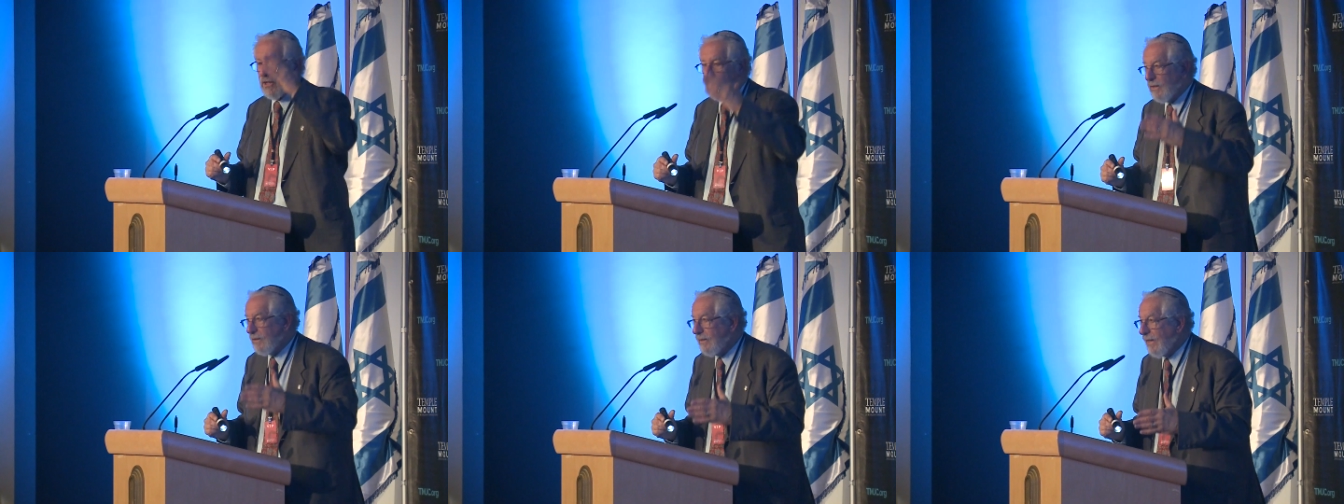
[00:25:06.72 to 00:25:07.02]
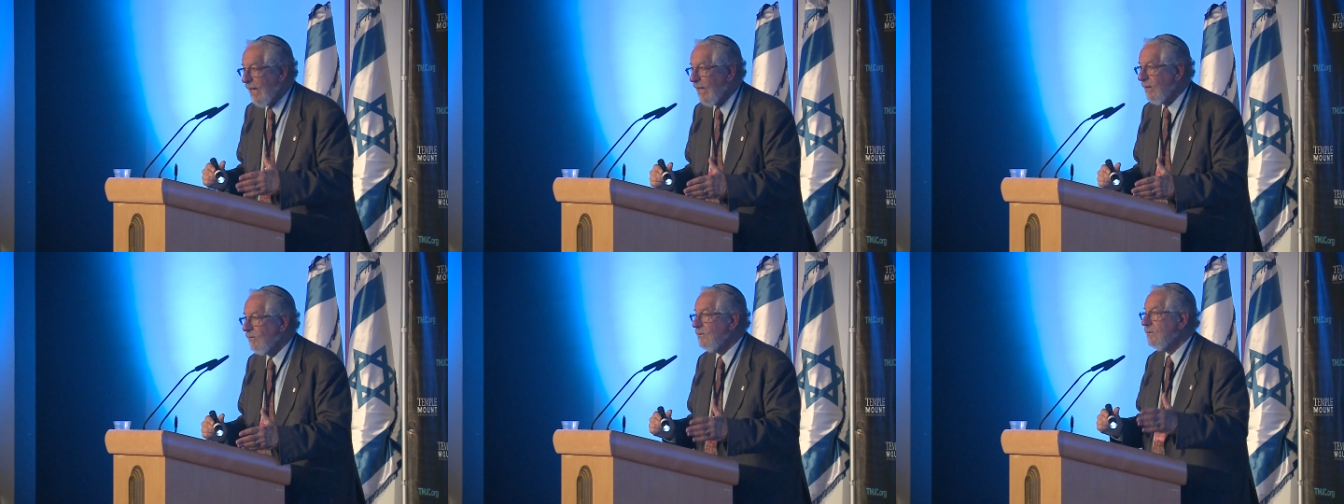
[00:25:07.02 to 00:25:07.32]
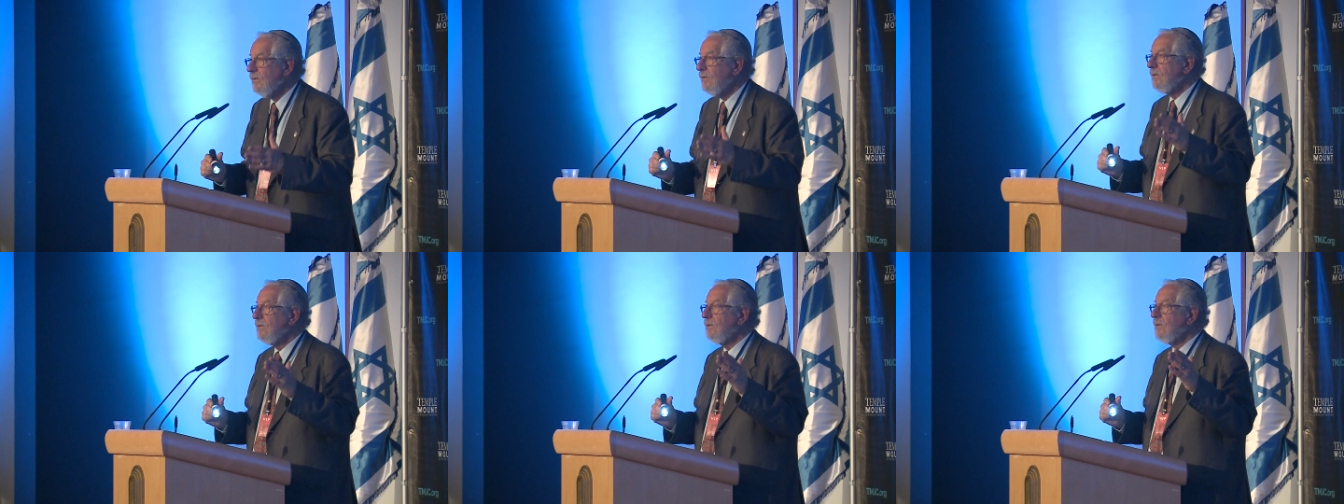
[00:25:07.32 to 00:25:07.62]
it down.
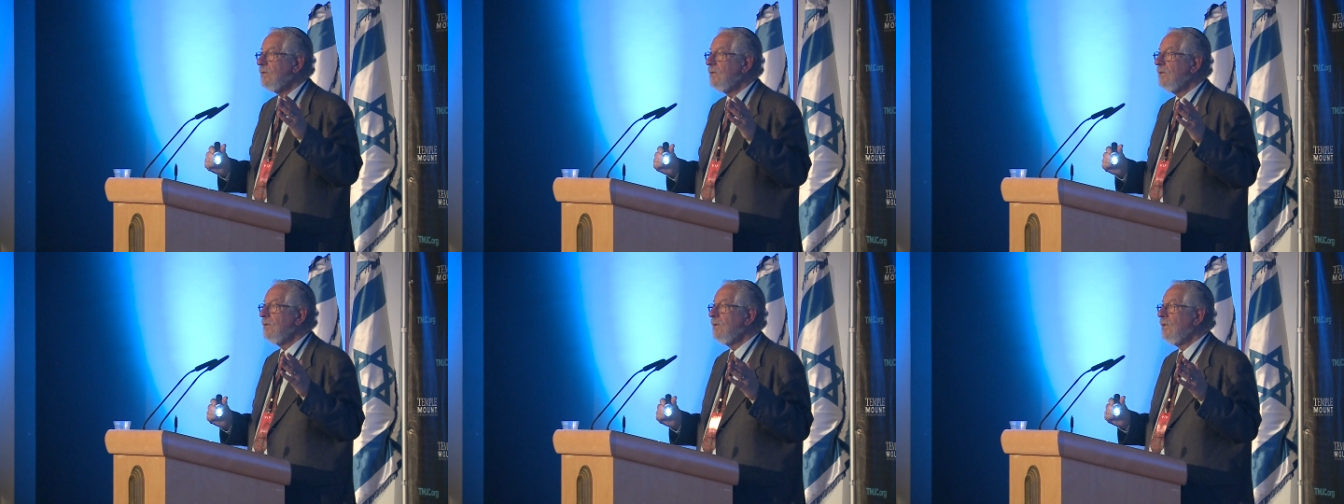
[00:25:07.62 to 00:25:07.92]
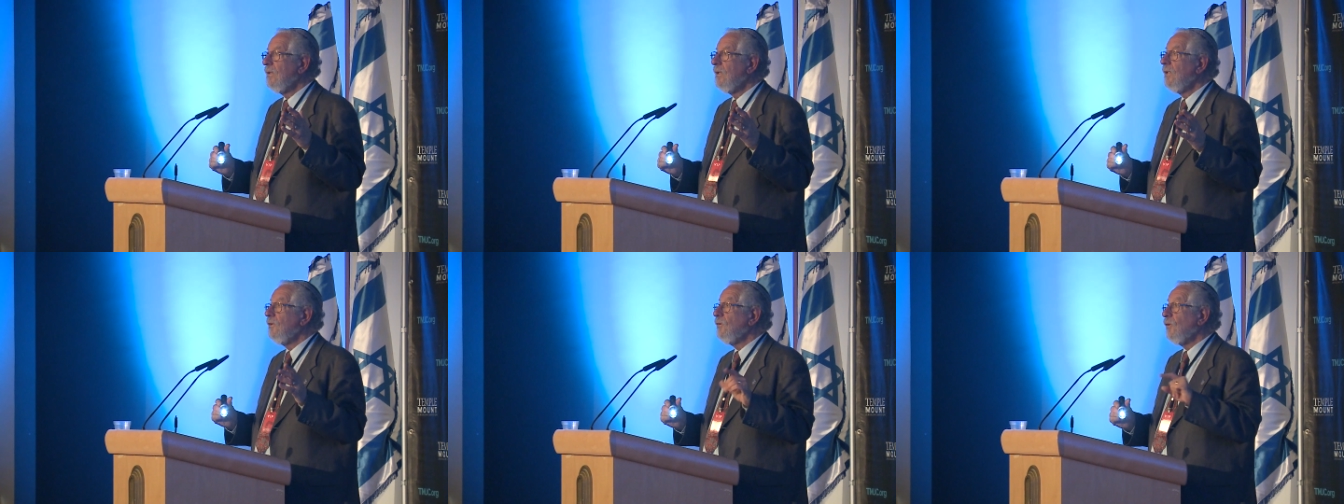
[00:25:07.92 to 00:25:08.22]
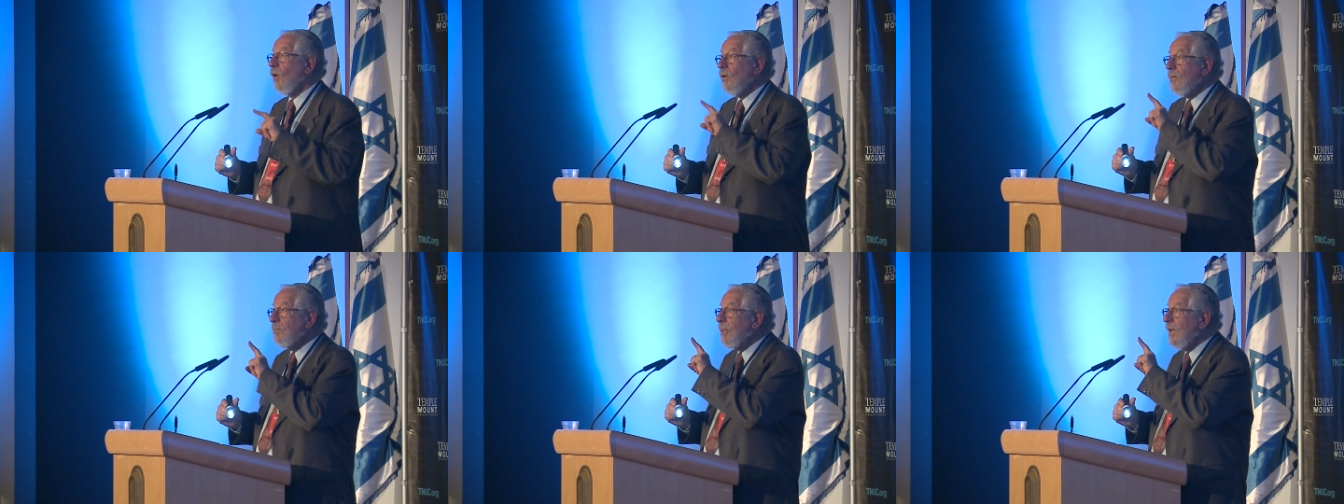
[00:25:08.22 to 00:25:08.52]

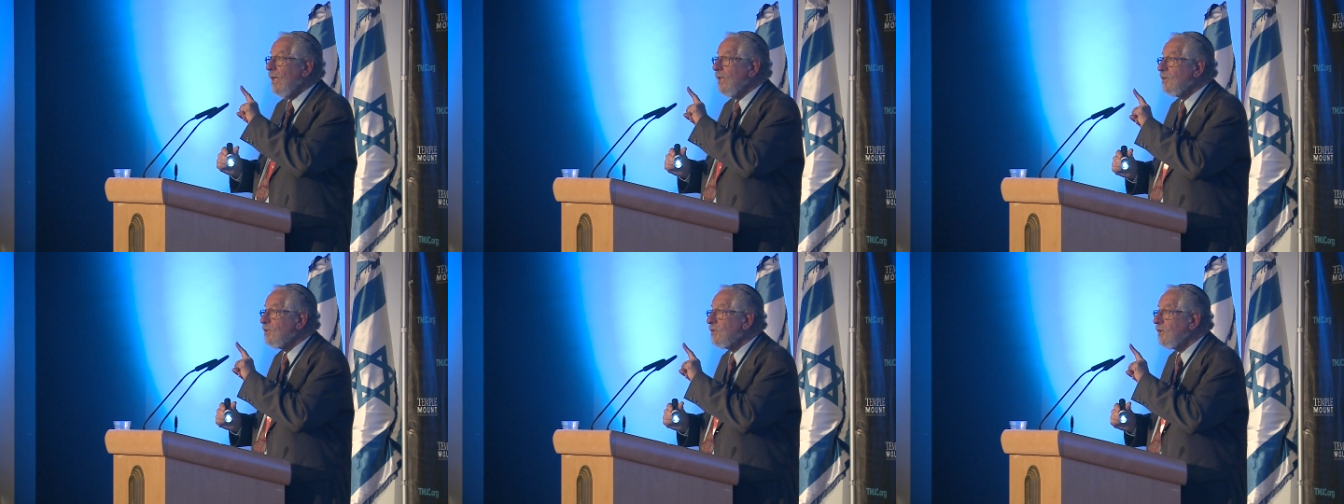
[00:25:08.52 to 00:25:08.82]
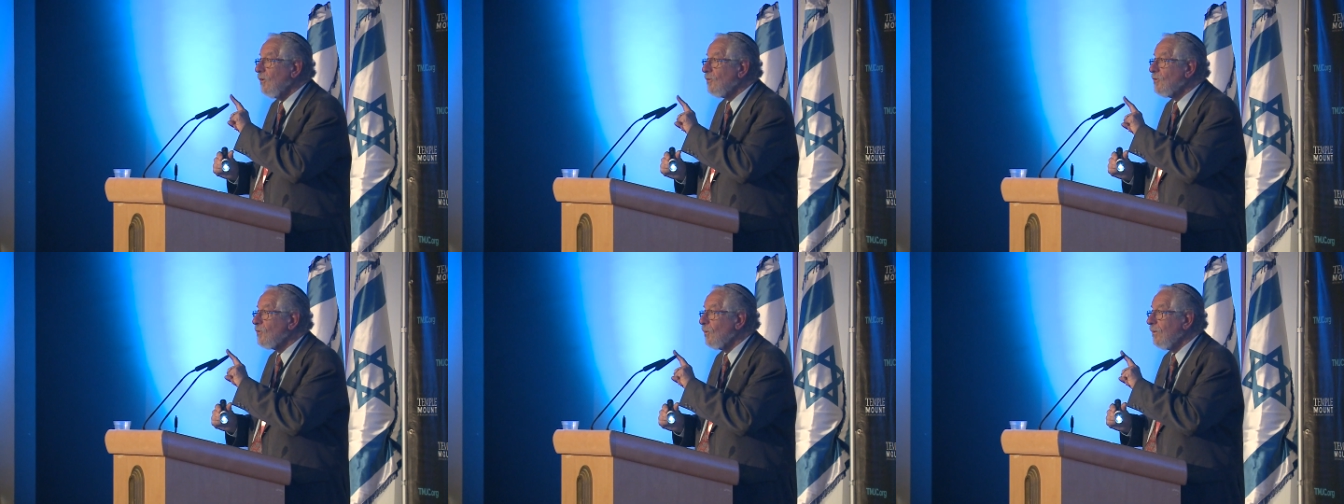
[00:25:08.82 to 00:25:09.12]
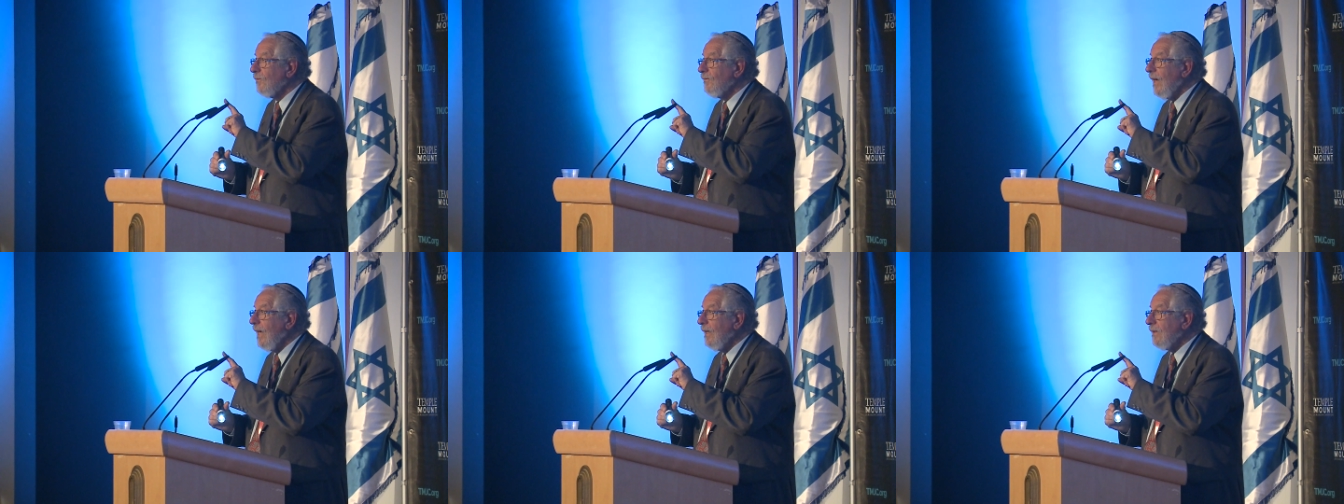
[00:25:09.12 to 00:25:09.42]
Don't punish those who
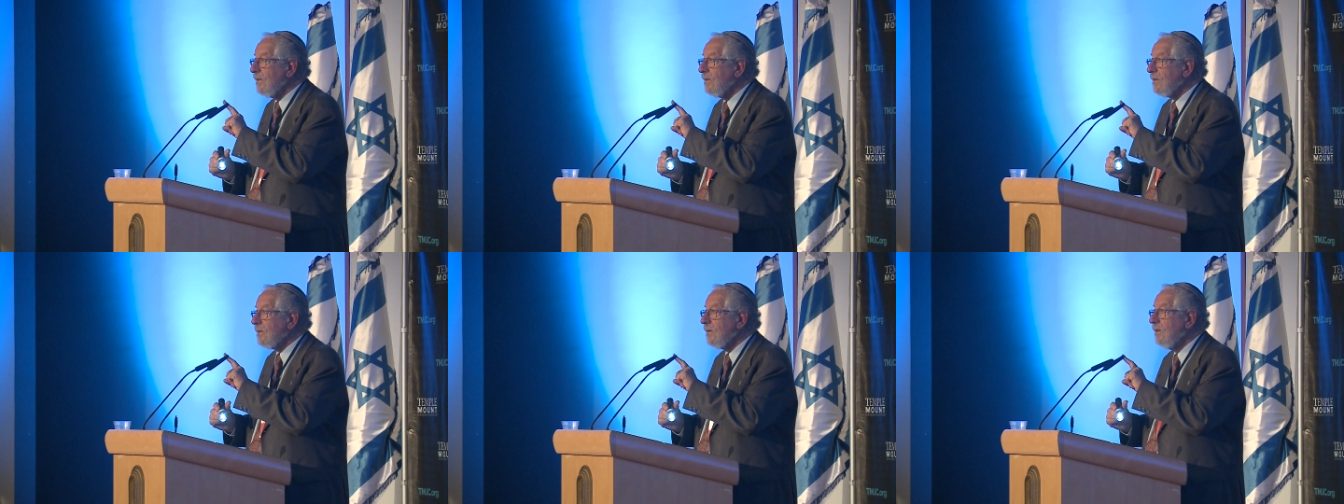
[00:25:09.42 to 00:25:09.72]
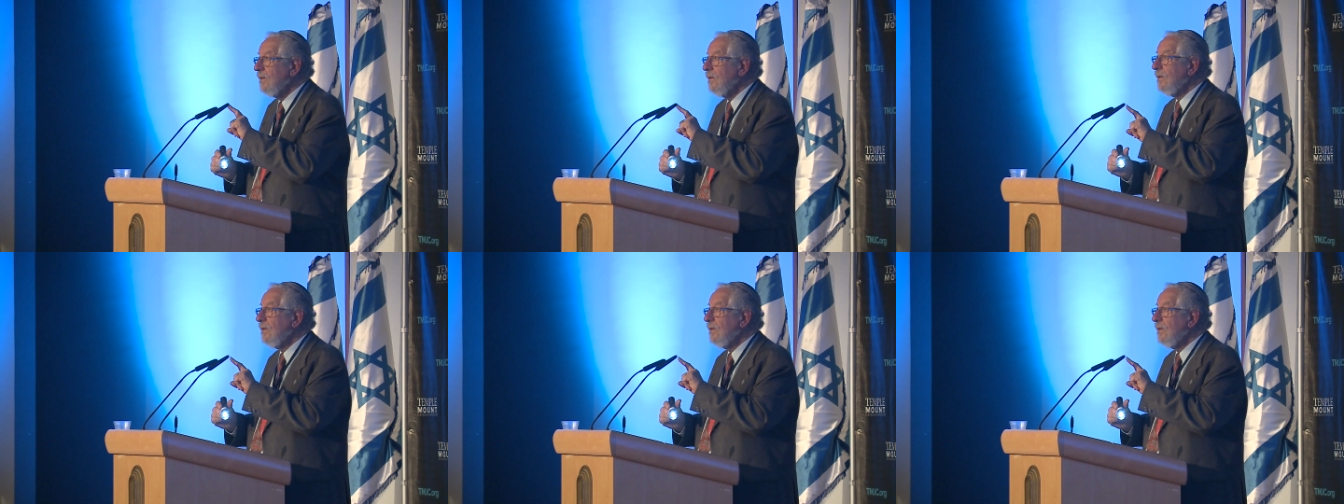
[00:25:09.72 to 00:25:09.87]
are violent.